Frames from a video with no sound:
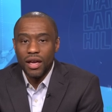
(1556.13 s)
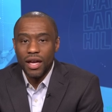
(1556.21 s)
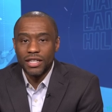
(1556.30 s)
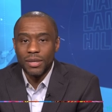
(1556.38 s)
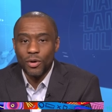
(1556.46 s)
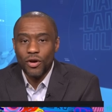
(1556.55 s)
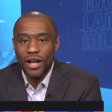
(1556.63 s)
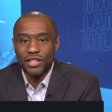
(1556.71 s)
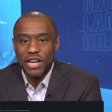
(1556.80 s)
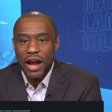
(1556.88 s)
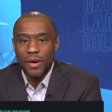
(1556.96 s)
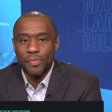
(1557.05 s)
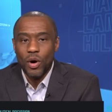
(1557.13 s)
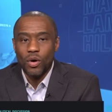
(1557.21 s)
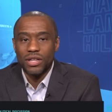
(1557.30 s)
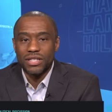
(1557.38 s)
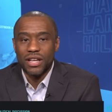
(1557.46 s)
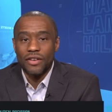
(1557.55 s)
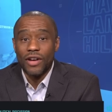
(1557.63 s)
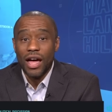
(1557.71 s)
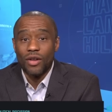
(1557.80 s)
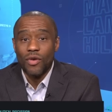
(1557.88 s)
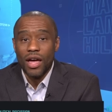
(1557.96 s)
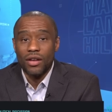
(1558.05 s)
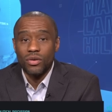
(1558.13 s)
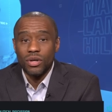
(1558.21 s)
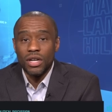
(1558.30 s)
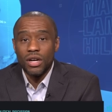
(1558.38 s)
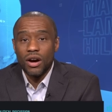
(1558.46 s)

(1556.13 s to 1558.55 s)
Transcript: and Democrat Jared Polis of Colorado